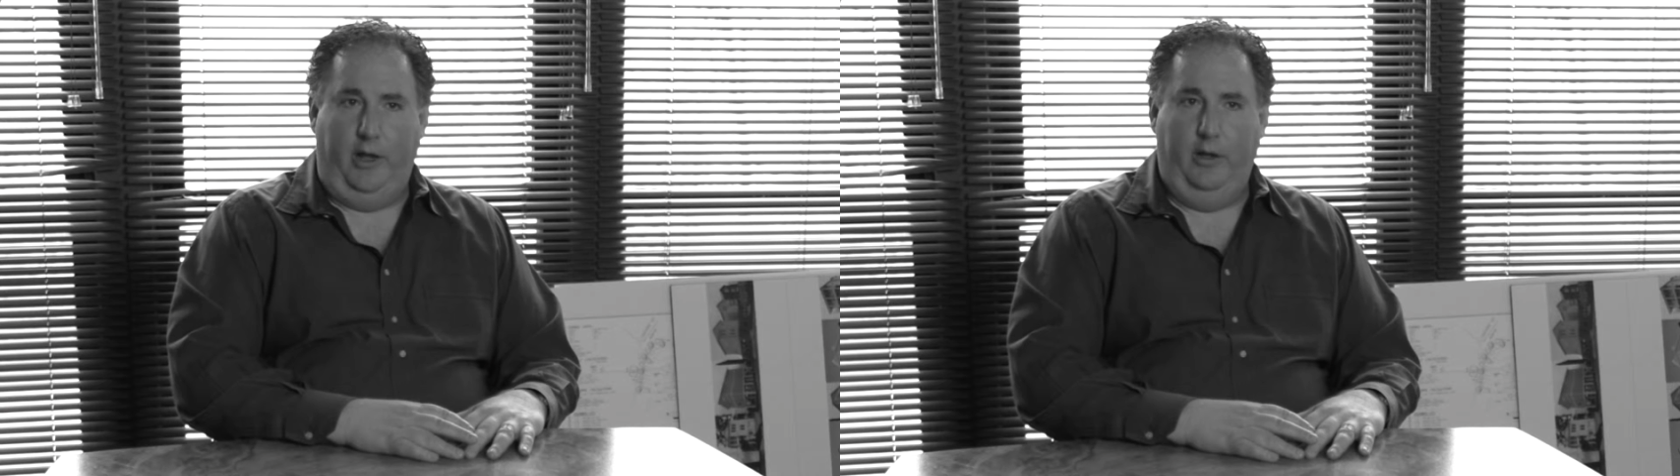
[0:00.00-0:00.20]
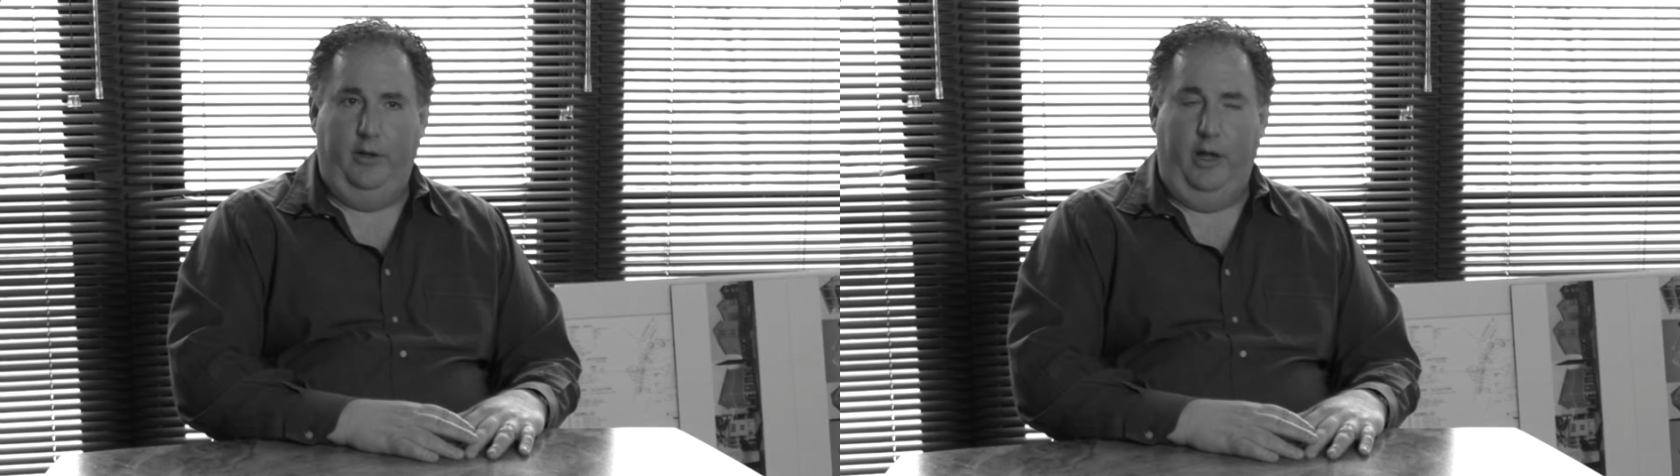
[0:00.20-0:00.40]

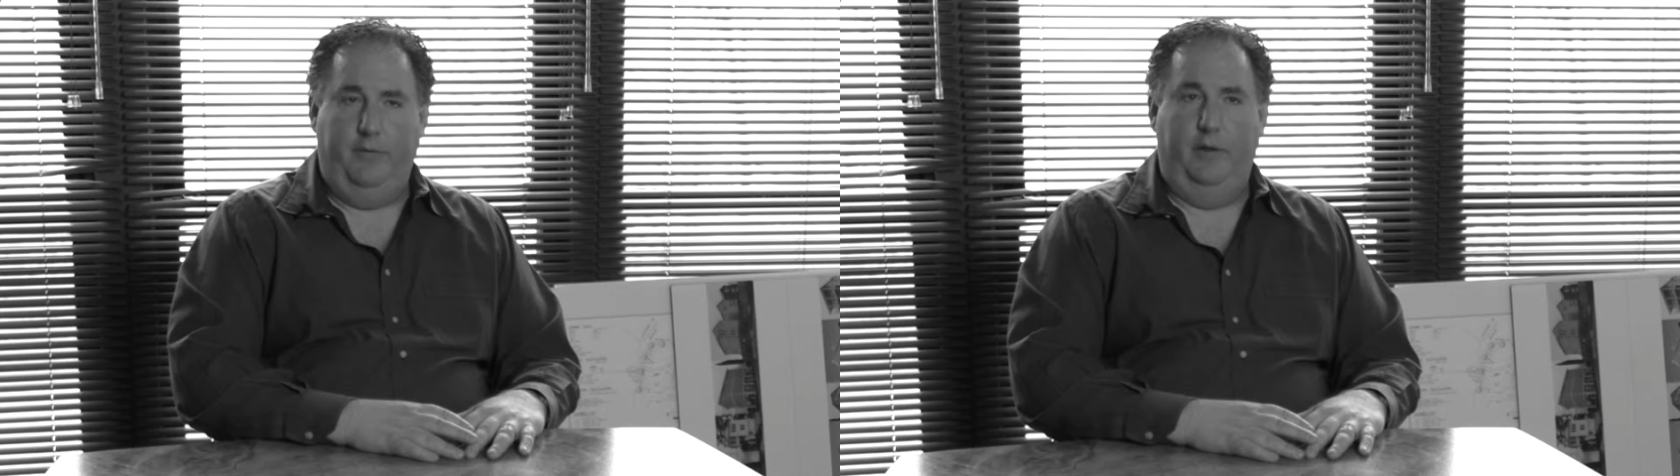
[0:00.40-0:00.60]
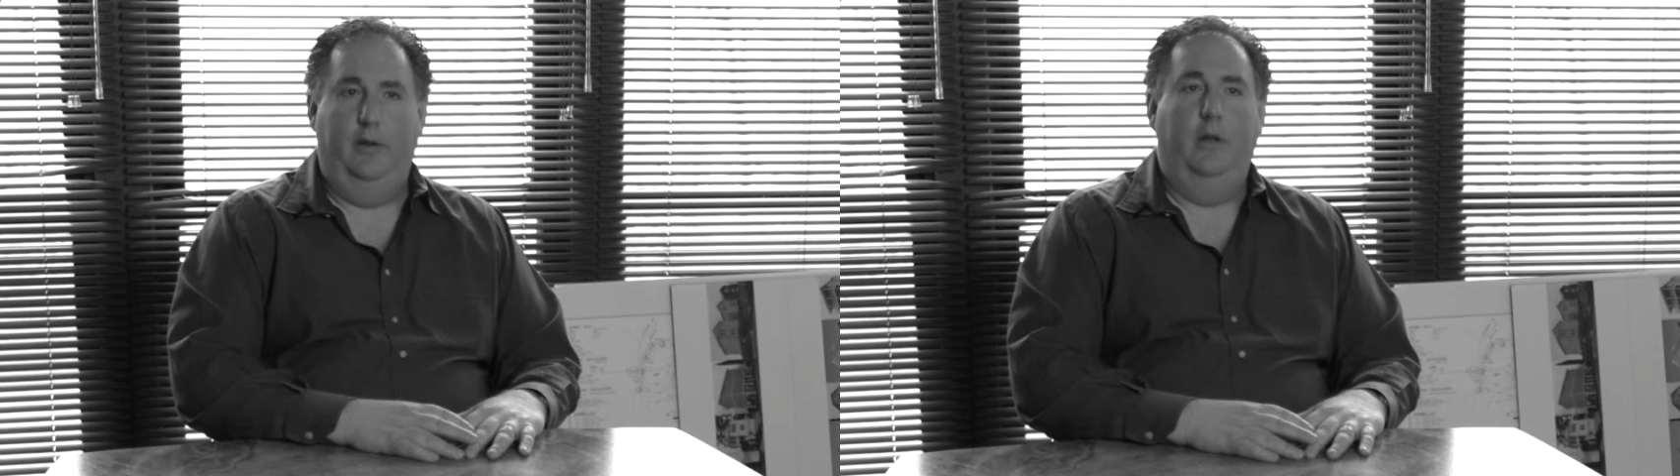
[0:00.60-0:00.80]
Helen
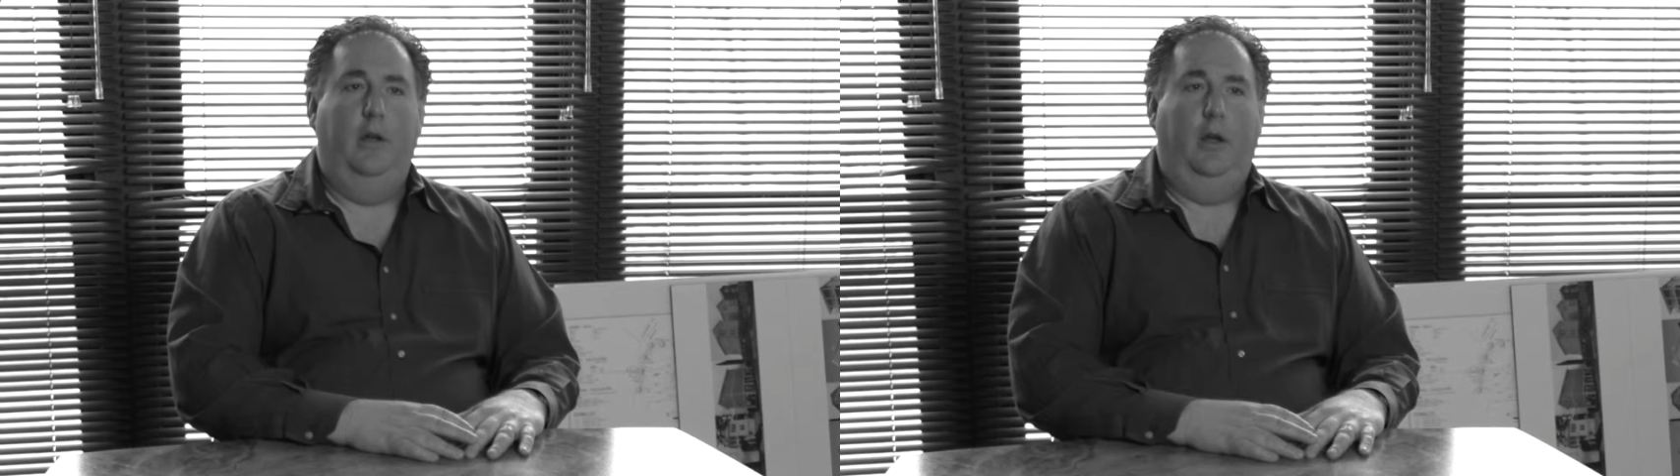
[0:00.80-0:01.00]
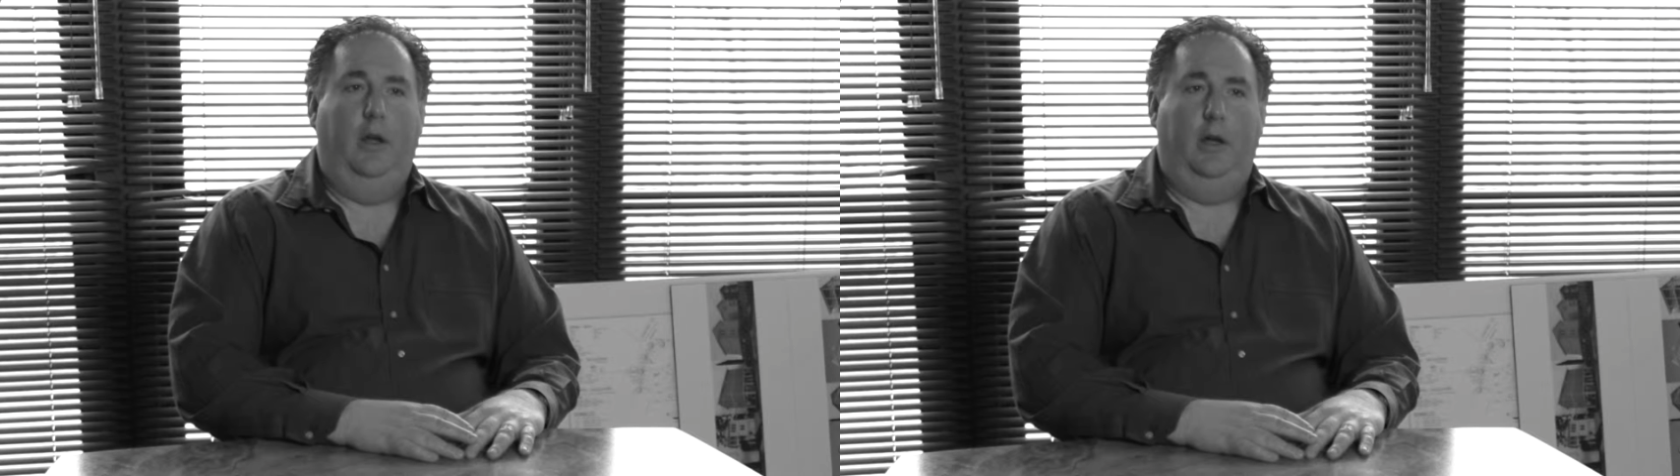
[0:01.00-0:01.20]
Levin
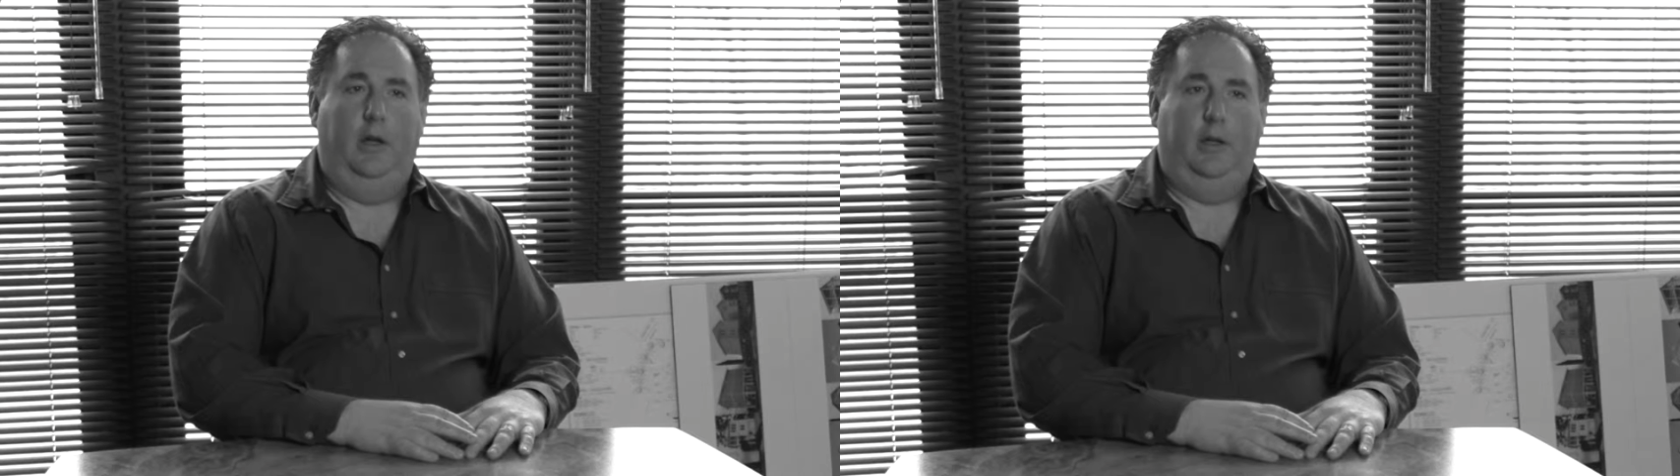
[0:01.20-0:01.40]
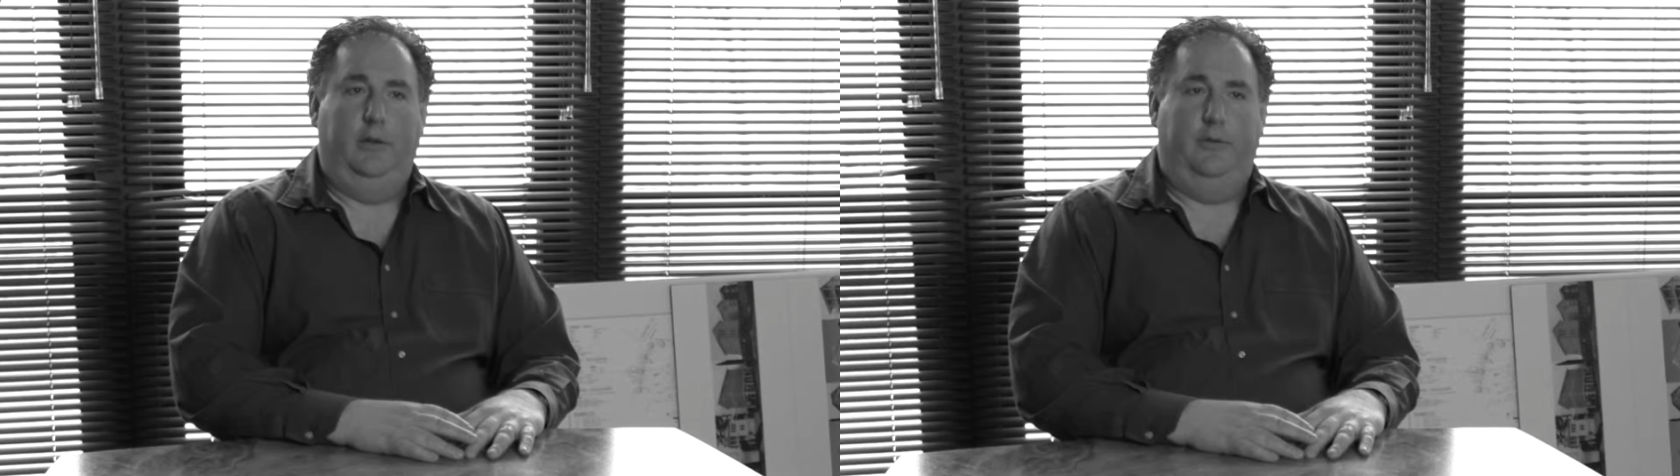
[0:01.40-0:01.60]

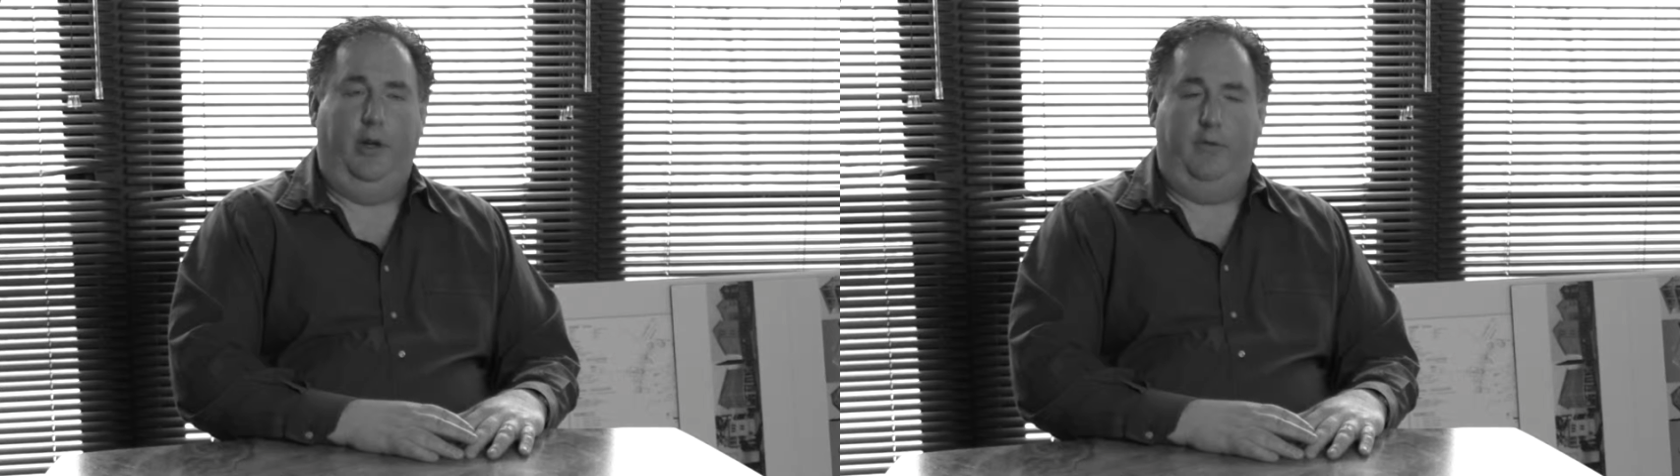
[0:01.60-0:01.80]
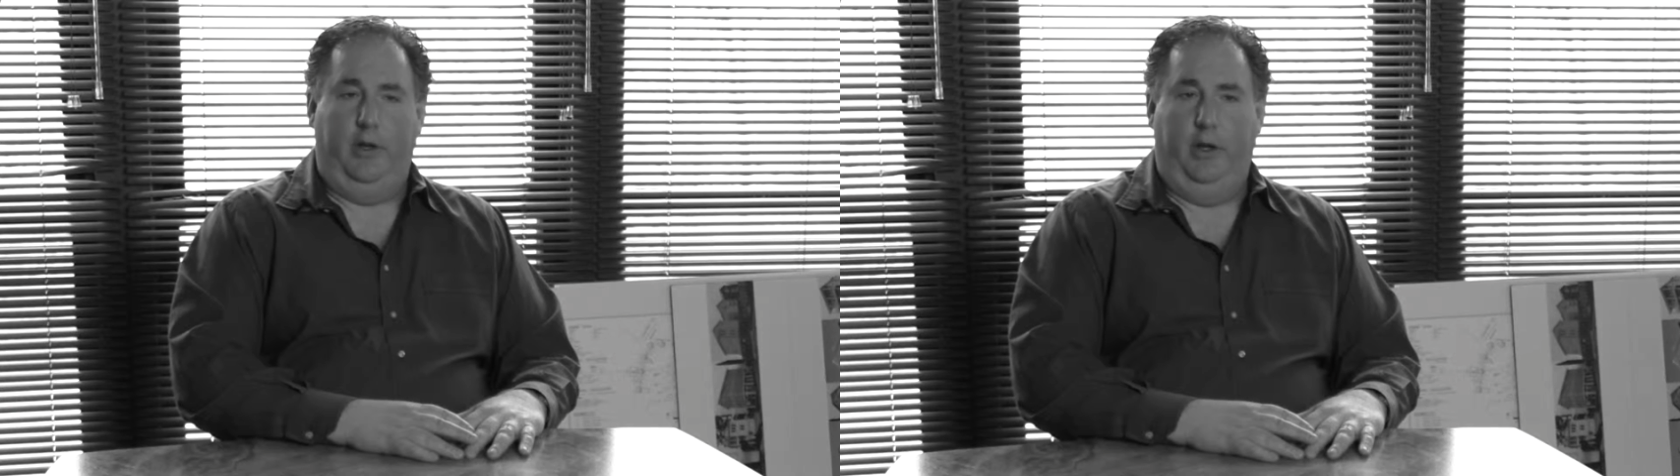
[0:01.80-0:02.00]

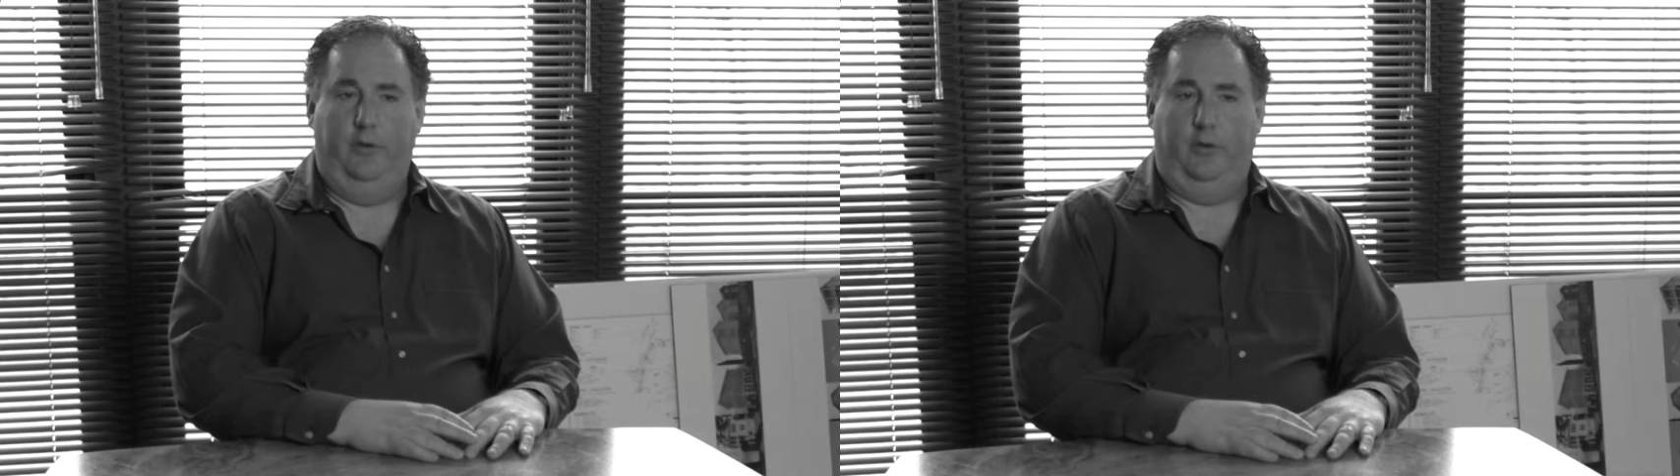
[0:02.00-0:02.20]
several years